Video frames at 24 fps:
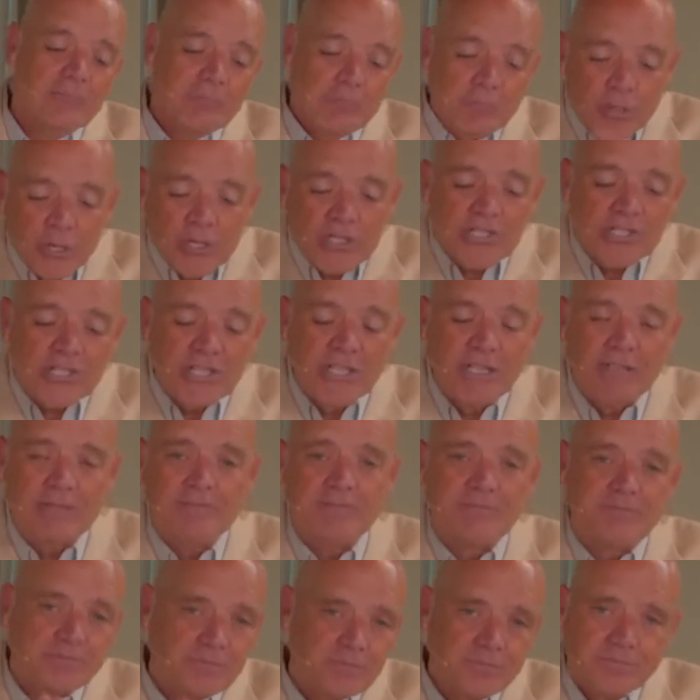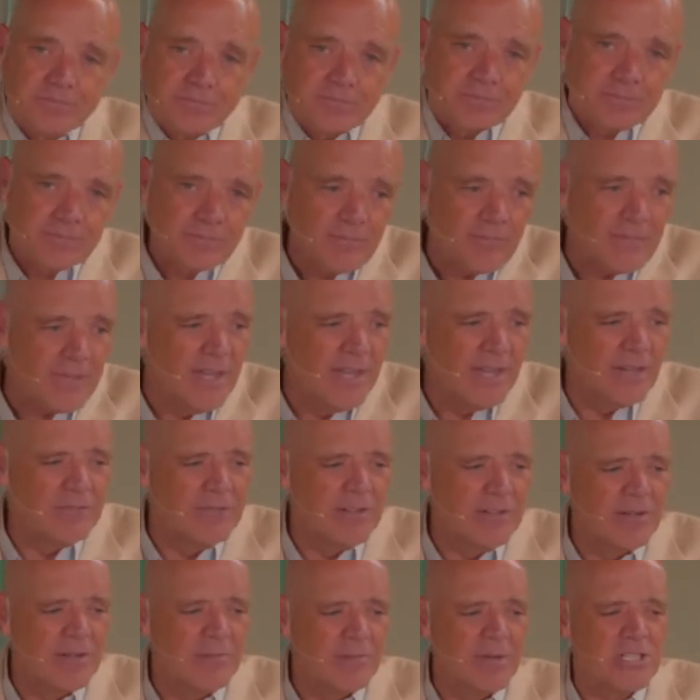puts it uh,
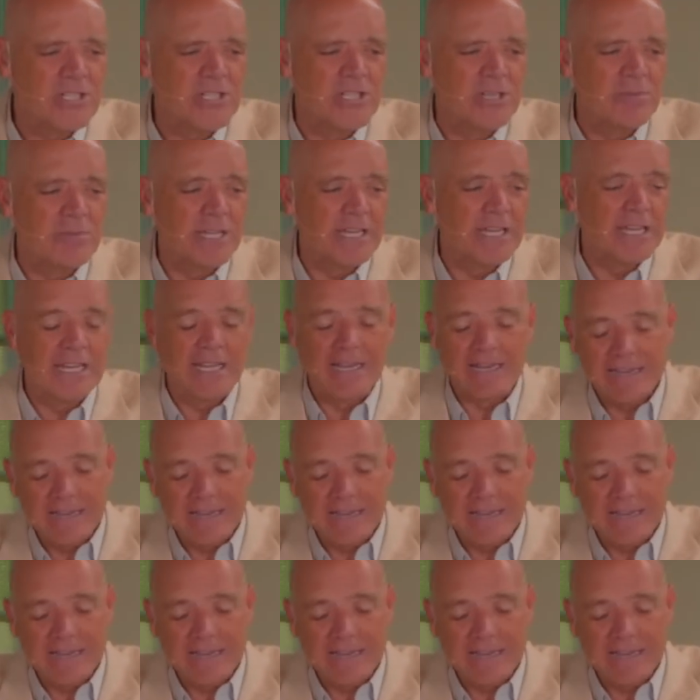very much in the beginning.